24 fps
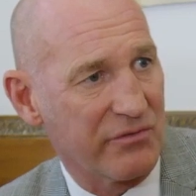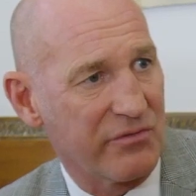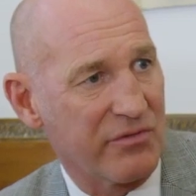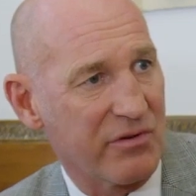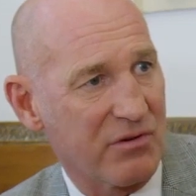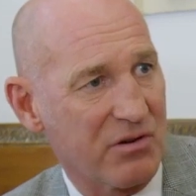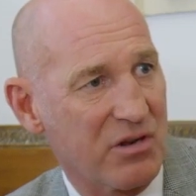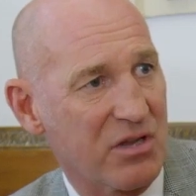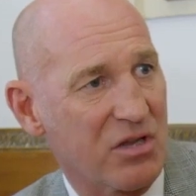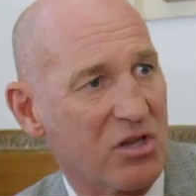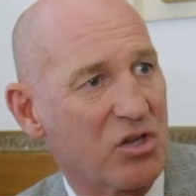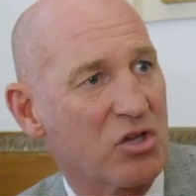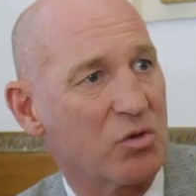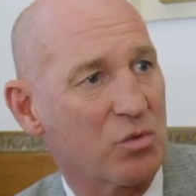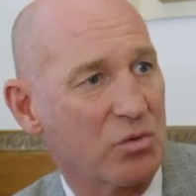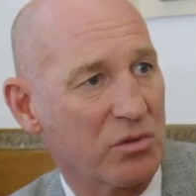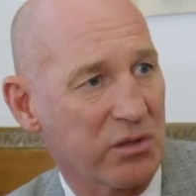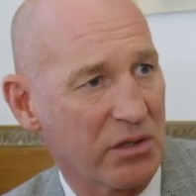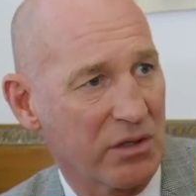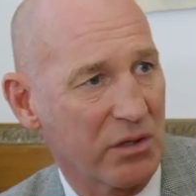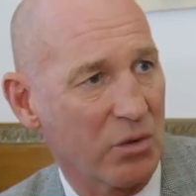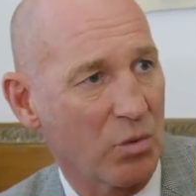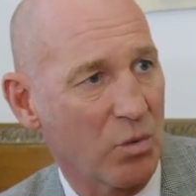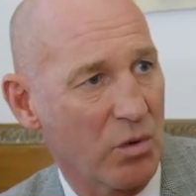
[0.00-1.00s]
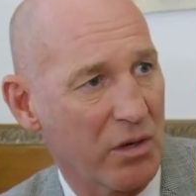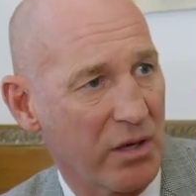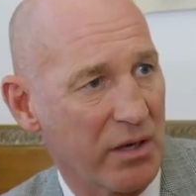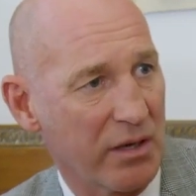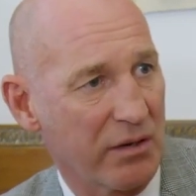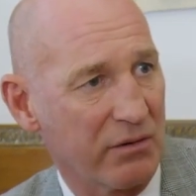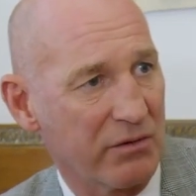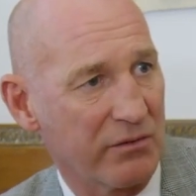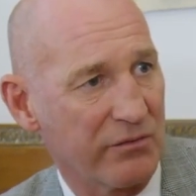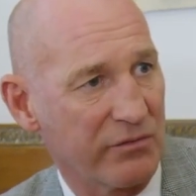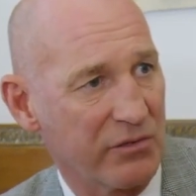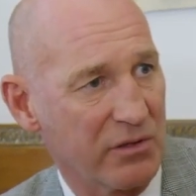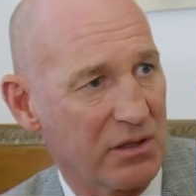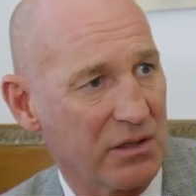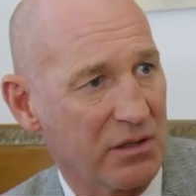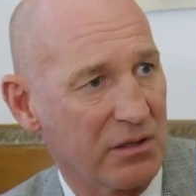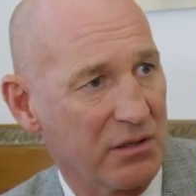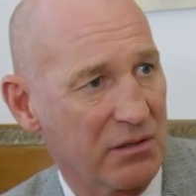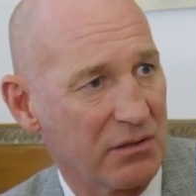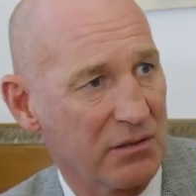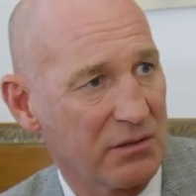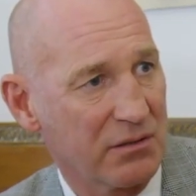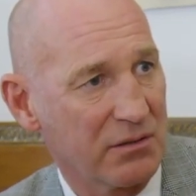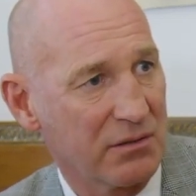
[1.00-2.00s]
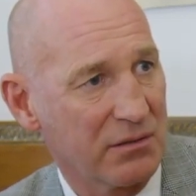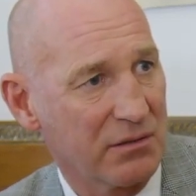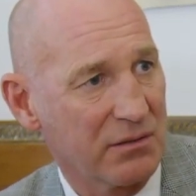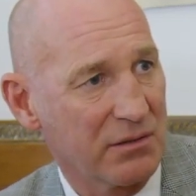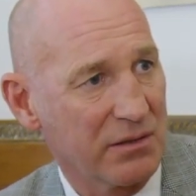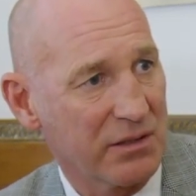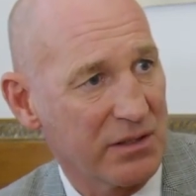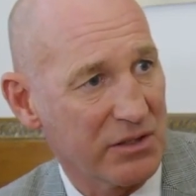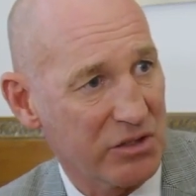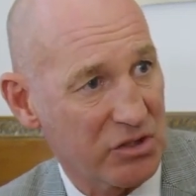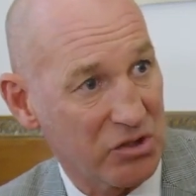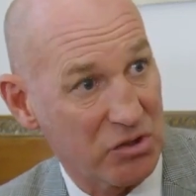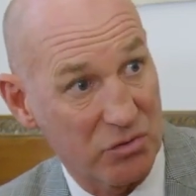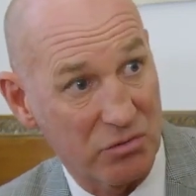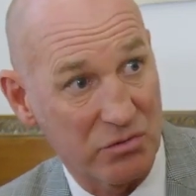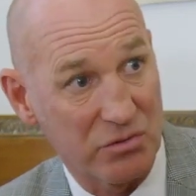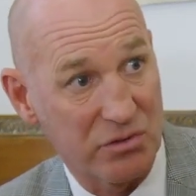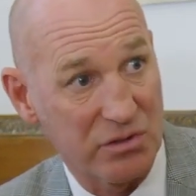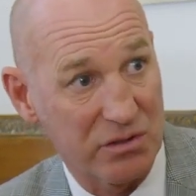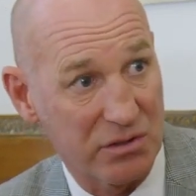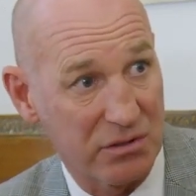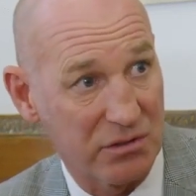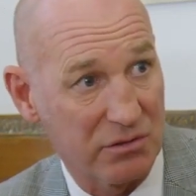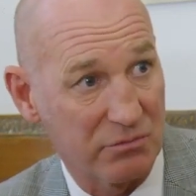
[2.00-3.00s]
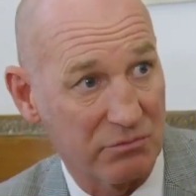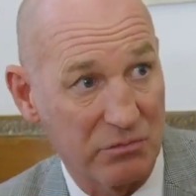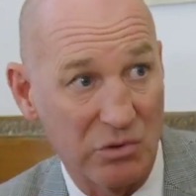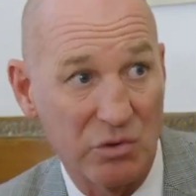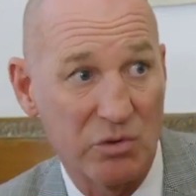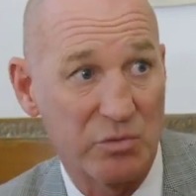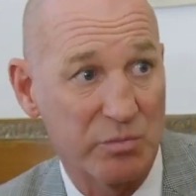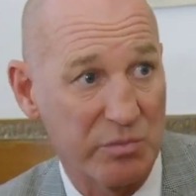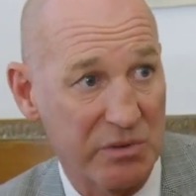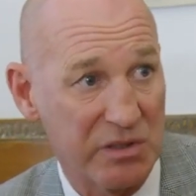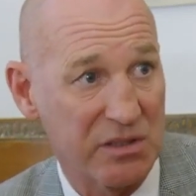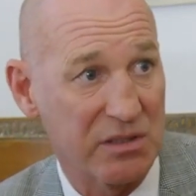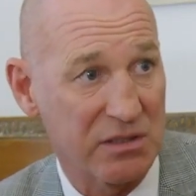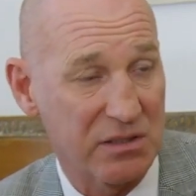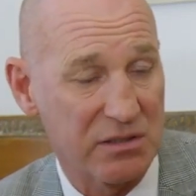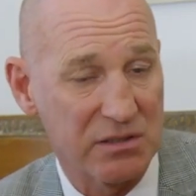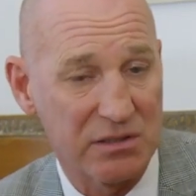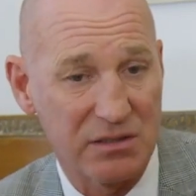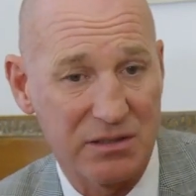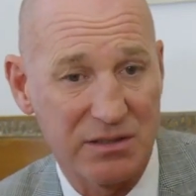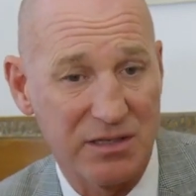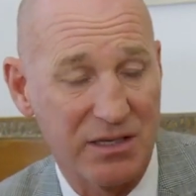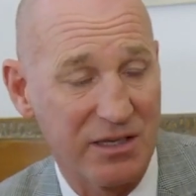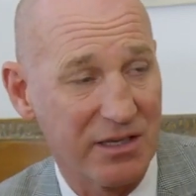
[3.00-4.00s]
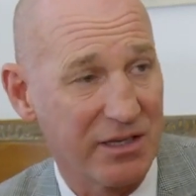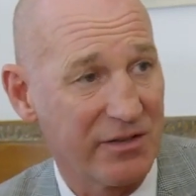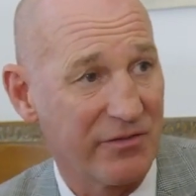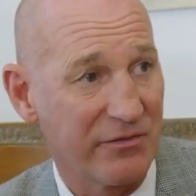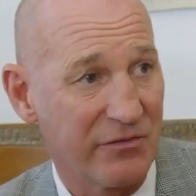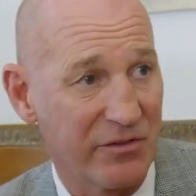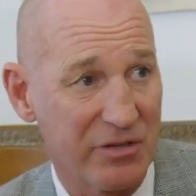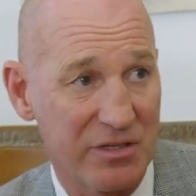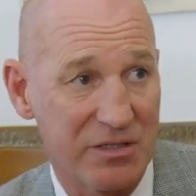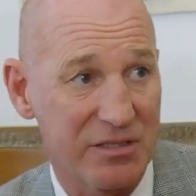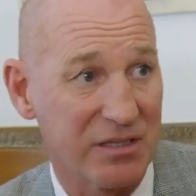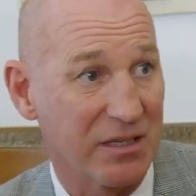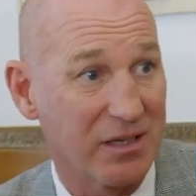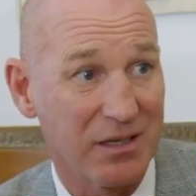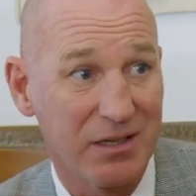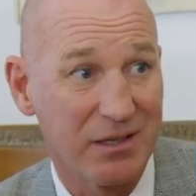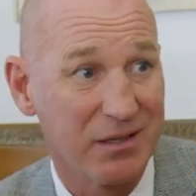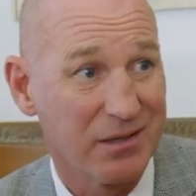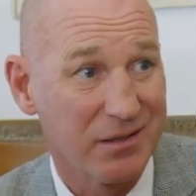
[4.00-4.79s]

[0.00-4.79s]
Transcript: very acutely aware of the issues that most businesses are facing.